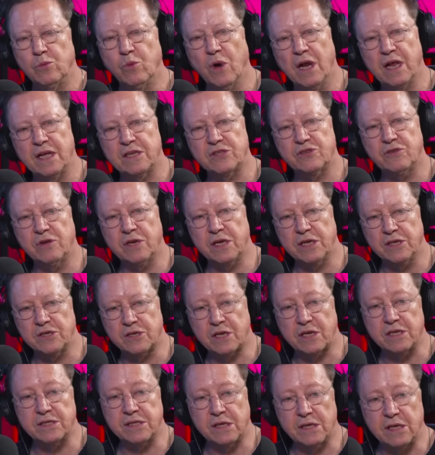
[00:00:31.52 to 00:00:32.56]
Well, it's really...
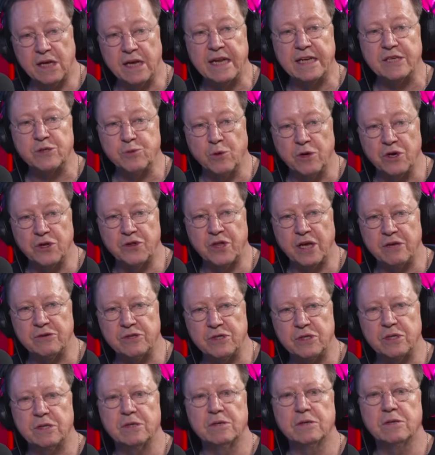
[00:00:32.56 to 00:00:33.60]
Because it is one of
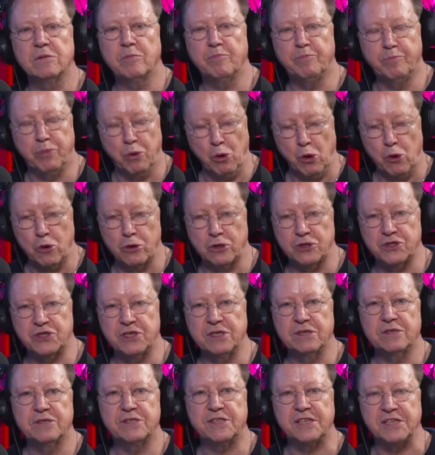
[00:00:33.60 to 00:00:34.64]
those
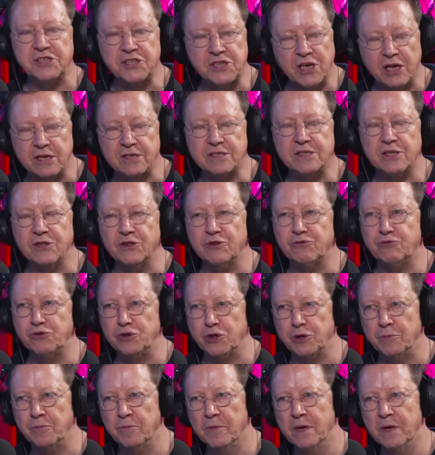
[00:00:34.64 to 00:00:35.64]
pause, discuss in the room.